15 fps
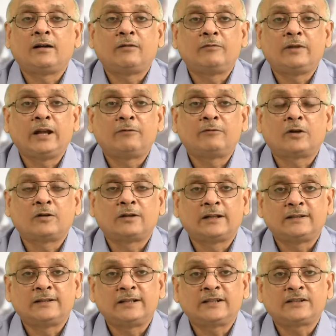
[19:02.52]
have not
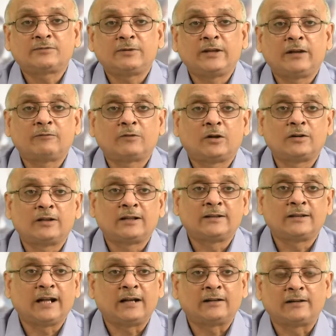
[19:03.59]
done this, we have not done
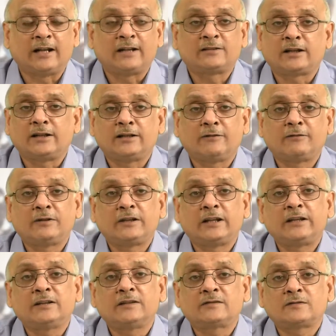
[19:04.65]
that. That kind of a
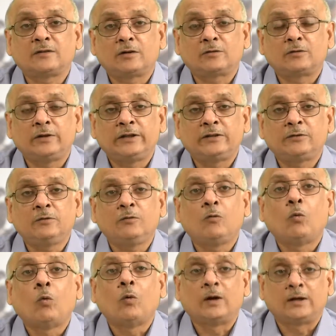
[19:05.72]
thing is not going
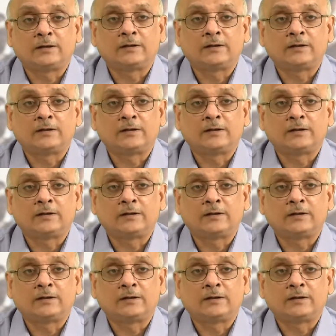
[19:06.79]
to work.